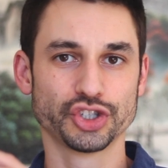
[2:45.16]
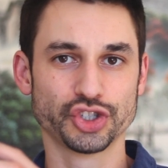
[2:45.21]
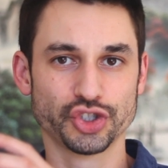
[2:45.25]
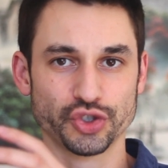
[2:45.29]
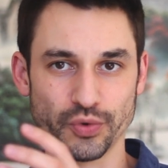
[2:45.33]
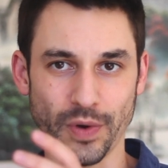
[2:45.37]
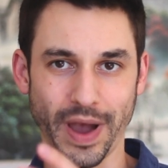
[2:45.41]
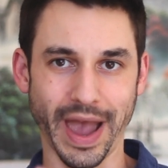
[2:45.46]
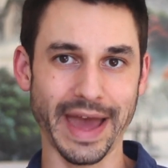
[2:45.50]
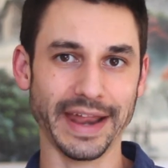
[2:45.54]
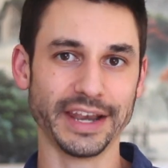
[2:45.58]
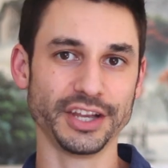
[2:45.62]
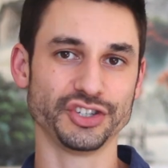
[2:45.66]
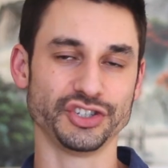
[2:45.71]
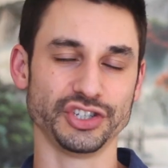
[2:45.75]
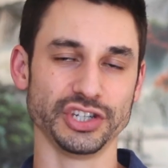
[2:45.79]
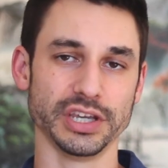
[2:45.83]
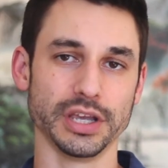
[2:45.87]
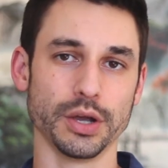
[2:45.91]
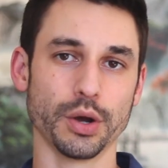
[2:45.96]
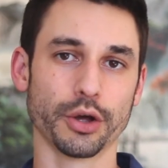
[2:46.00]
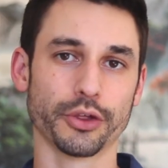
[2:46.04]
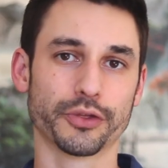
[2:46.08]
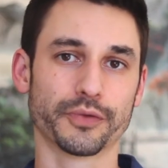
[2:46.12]

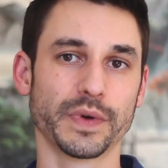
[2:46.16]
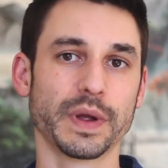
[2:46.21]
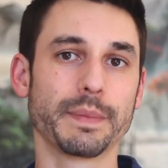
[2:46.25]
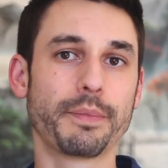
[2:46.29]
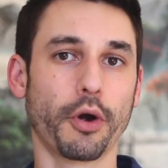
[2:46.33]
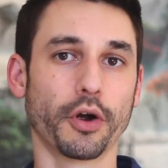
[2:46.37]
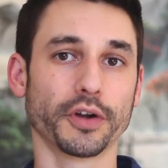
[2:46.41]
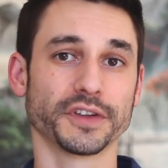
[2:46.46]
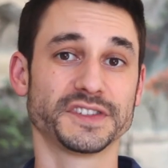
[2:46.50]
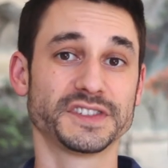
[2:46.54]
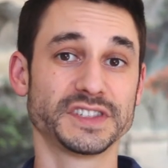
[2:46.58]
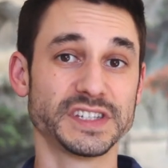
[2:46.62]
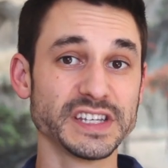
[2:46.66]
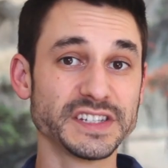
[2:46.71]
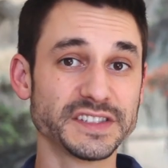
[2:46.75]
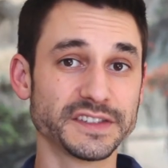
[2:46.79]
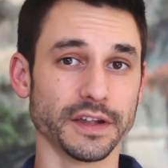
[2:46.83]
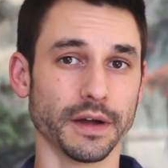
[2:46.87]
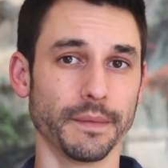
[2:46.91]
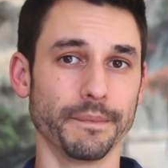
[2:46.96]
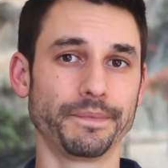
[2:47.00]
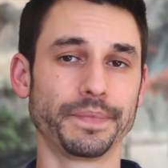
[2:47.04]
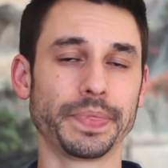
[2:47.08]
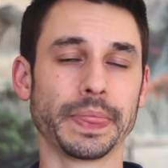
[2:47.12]
strategy or three part
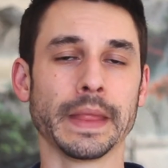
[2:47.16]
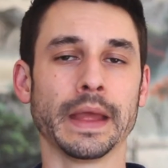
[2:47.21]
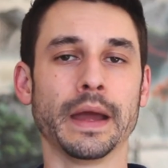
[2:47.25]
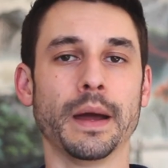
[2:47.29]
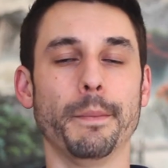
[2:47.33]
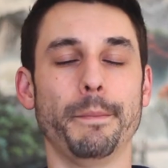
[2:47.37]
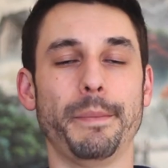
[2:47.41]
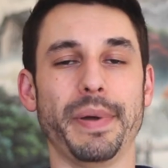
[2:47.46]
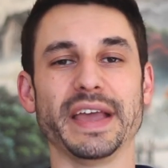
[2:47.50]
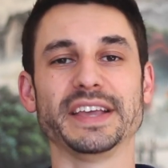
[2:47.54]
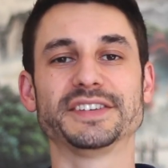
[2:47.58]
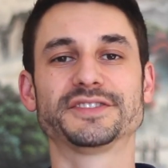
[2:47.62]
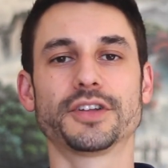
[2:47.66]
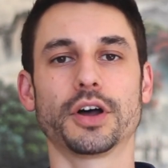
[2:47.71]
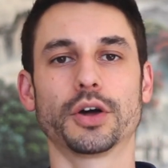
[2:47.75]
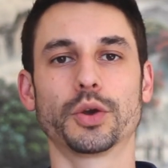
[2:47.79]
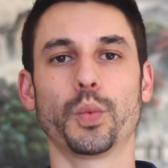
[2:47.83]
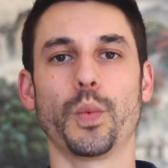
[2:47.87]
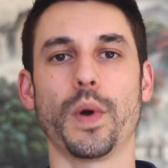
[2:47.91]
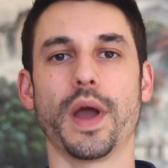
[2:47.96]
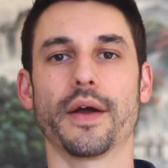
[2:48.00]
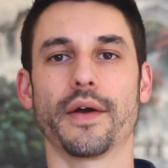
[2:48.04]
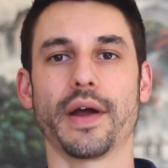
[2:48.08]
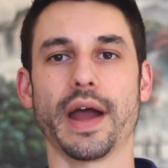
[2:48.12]
system based
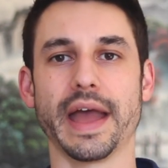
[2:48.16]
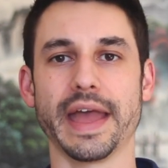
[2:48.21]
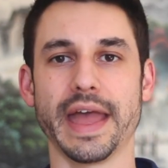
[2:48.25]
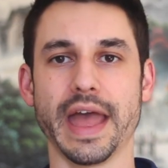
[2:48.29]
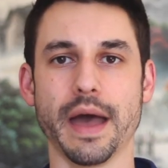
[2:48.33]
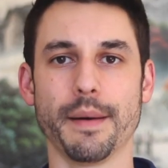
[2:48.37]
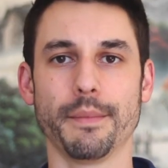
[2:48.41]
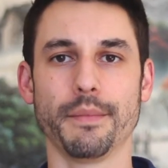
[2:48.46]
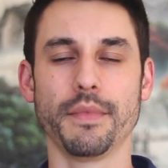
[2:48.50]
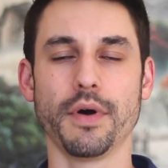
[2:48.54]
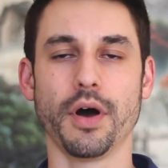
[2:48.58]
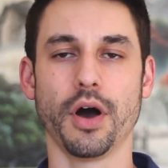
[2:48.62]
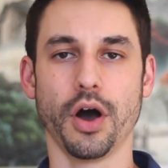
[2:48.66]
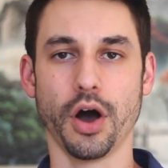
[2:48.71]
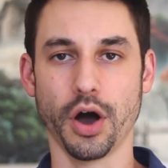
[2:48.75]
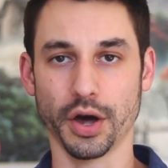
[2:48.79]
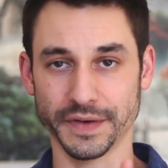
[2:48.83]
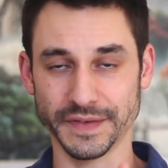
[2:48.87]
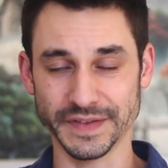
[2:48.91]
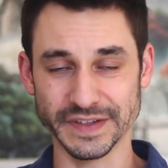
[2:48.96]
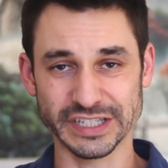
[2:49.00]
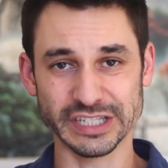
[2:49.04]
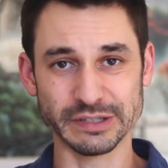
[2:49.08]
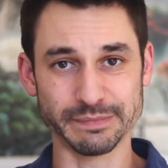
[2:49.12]
on where I am
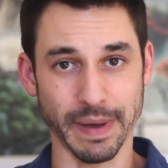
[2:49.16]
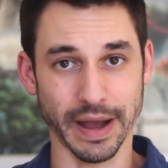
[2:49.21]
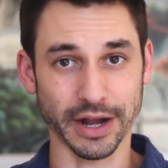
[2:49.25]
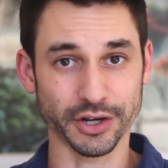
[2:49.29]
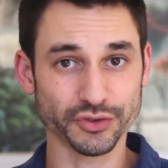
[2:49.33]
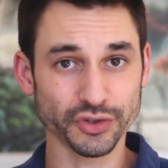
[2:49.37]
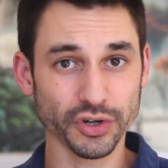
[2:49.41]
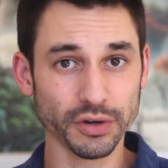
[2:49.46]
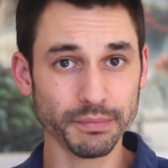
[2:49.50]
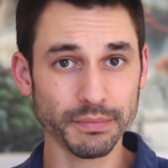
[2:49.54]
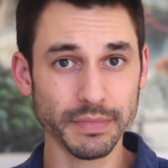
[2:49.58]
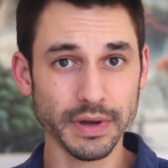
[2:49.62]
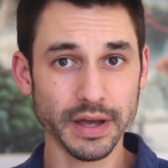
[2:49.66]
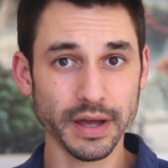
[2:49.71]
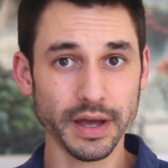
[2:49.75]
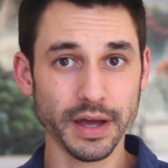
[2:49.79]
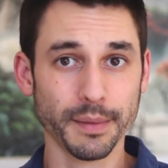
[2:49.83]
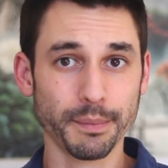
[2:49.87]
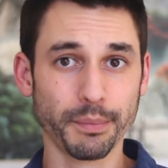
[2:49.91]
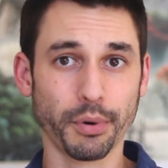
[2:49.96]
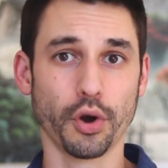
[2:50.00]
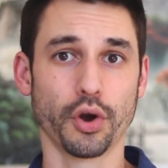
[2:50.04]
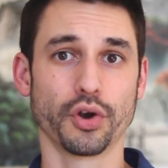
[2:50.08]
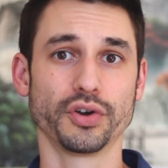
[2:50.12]
on this spectrum
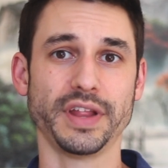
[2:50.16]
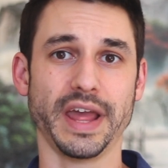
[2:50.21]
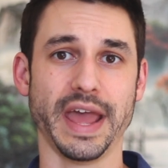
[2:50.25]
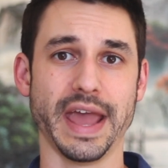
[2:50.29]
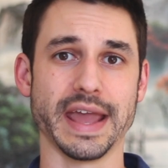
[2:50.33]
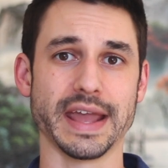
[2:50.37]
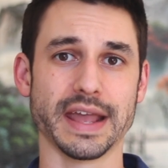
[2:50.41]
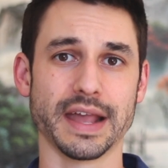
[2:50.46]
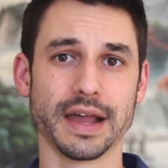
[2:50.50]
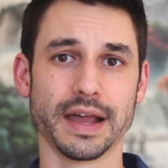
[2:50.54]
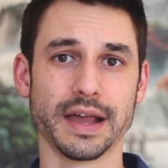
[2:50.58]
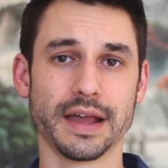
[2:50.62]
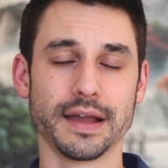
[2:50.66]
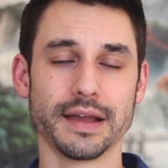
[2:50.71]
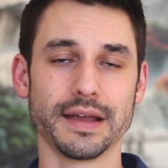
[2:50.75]
per day.